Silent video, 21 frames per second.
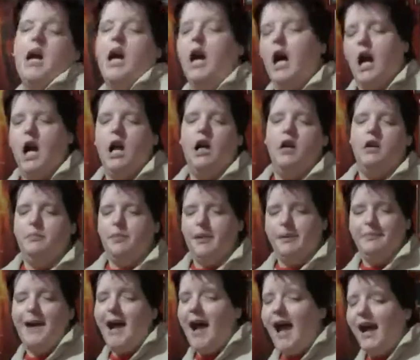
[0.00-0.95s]
I'll be
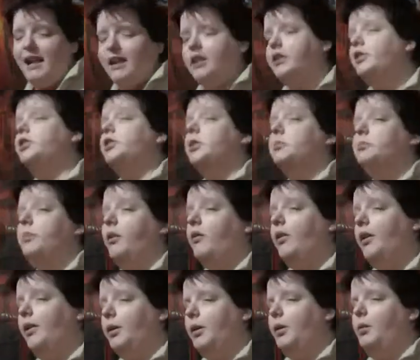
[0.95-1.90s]
back
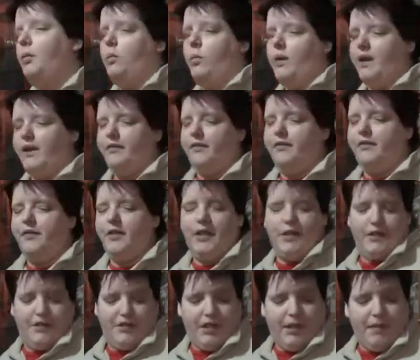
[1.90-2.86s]
tomorrow with
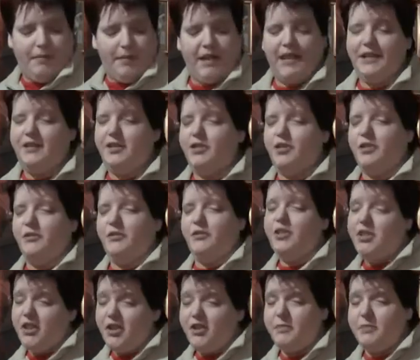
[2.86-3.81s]
Terminator 2
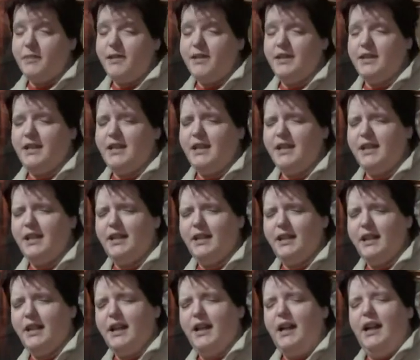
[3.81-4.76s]
Judgment Day.
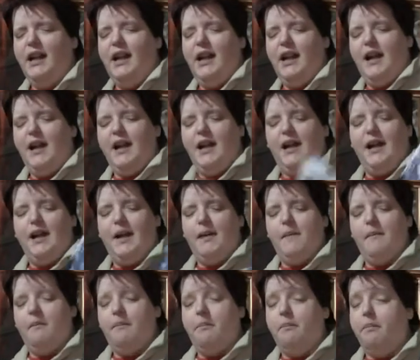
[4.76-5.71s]

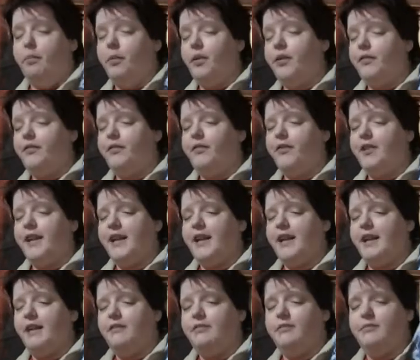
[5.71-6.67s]
But for
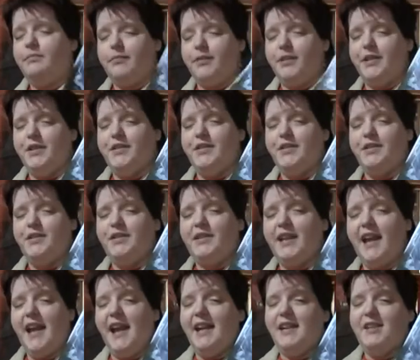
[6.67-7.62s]
now, this is
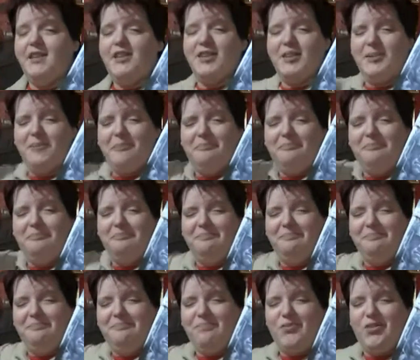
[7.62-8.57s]
Sketch,
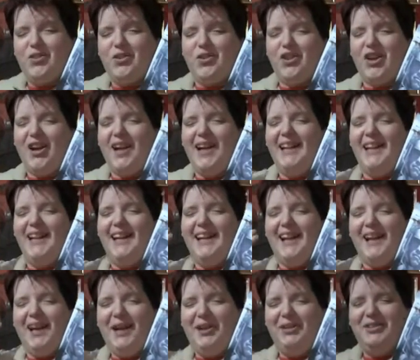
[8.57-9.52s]
signing
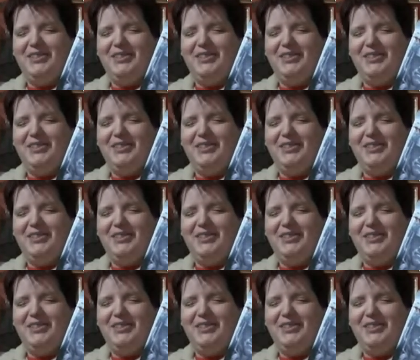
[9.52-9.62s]
out.